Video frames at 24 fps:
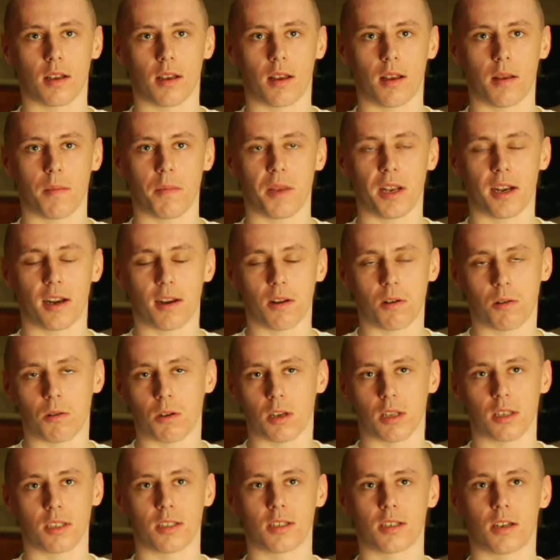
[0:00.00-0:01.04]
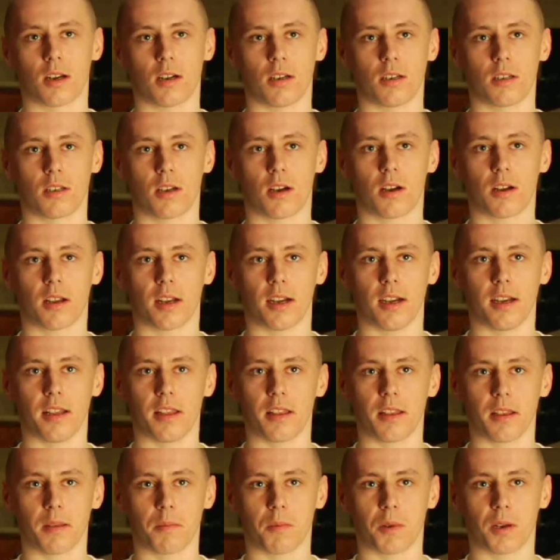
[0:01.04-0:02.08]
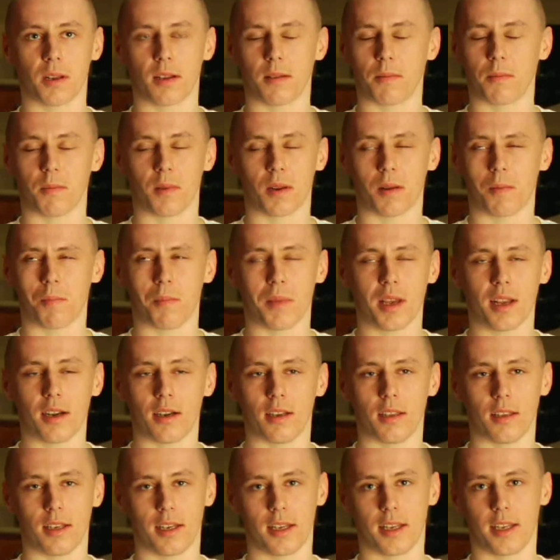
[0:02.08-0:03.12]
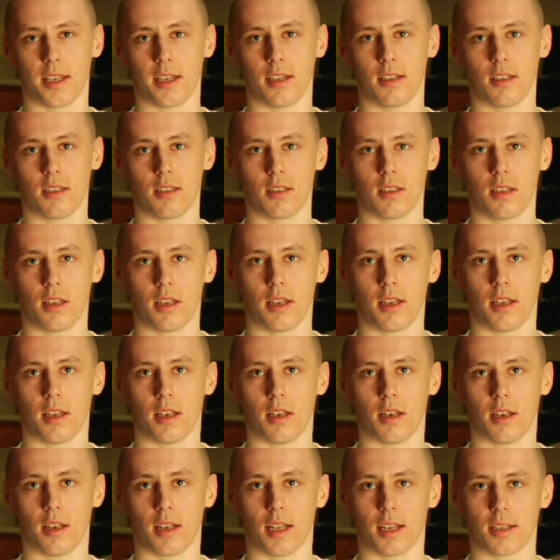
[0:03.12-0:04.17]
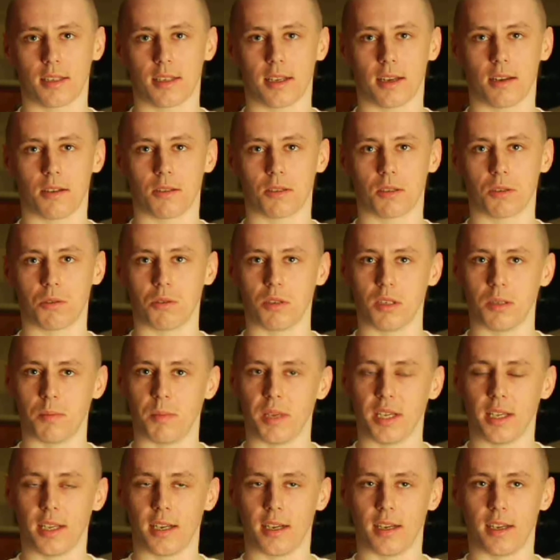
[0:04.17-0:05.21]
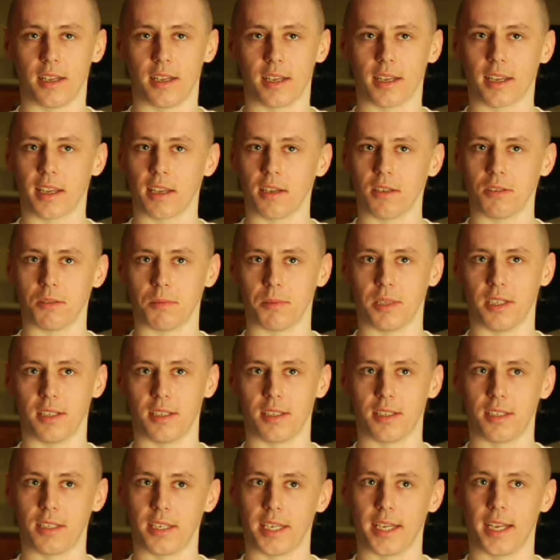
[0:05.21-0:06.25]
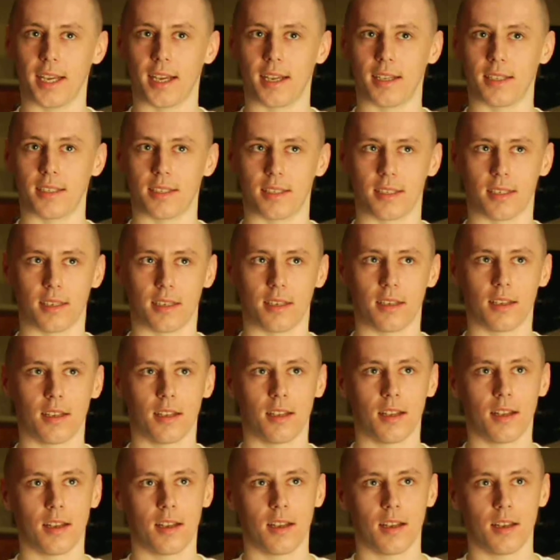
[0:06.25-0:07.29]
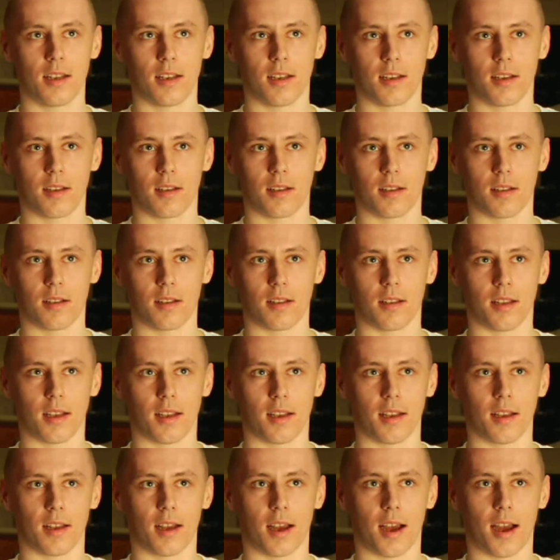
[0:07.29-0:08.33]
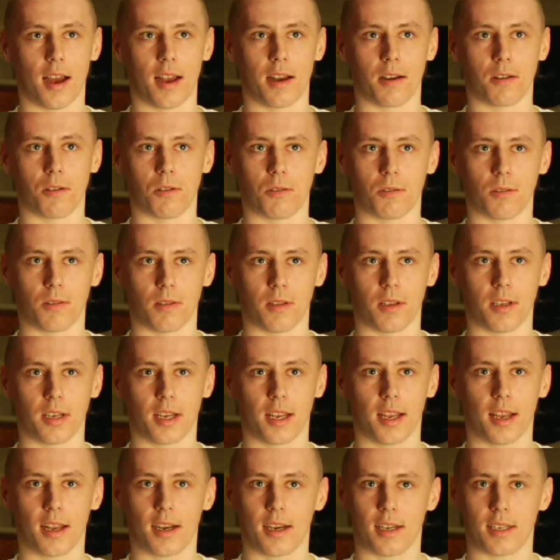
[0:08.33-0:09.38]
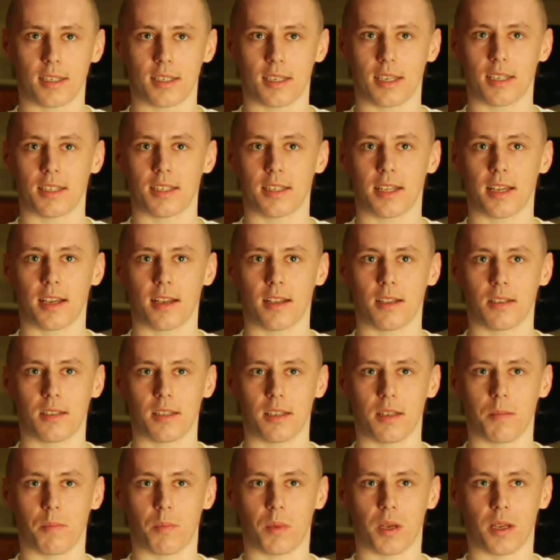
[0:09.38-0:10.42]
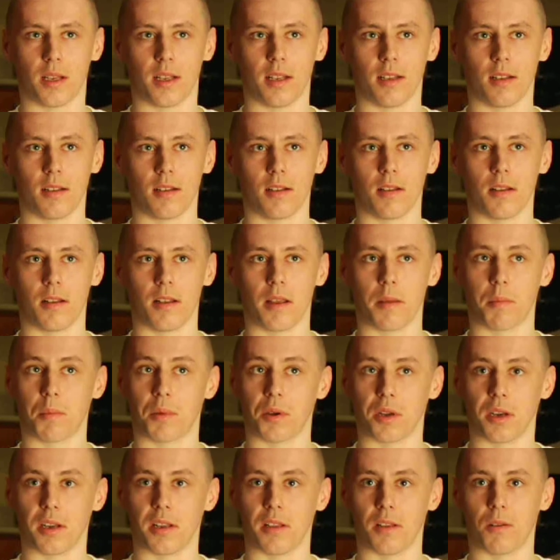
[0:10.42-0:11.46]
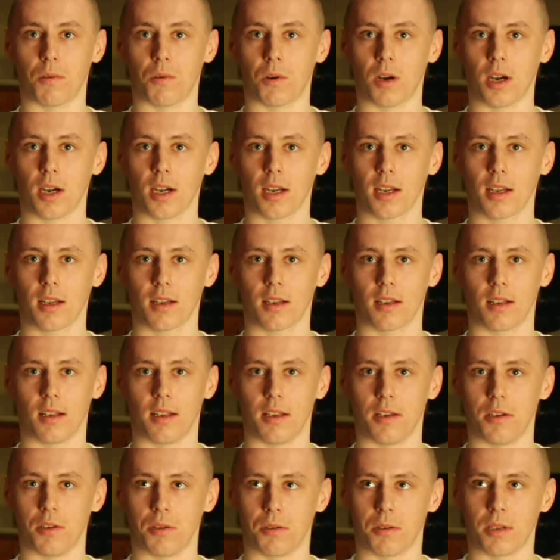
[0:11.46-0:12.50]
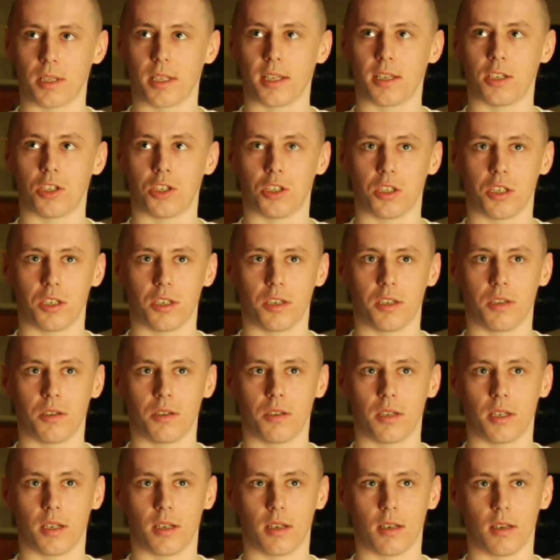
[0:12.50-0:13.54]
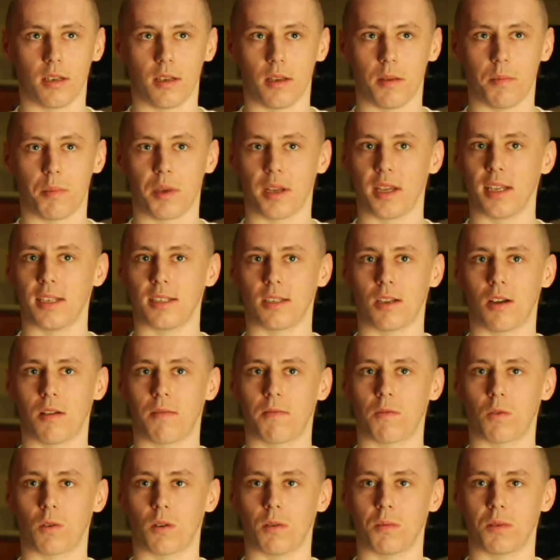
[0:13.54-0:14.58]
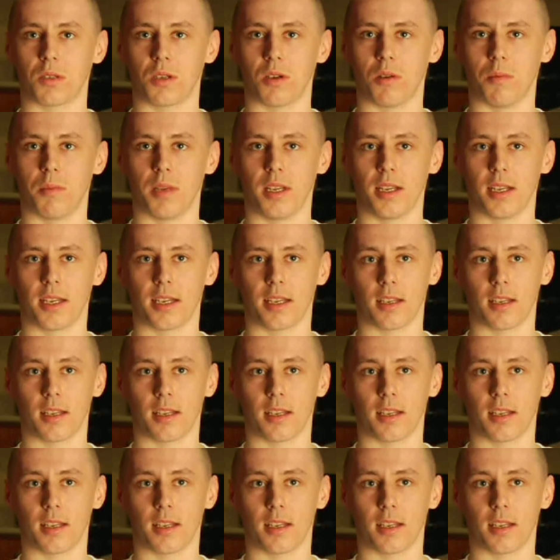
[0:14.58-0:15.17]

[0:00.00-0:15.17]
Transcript: I mean, I don't want to start talking anything, but I'm better than he is. And that's how it's always been. And it kills me to see guys that I don't look at as talented, but they put in the work and they do what they should do, and it pays off for them so big.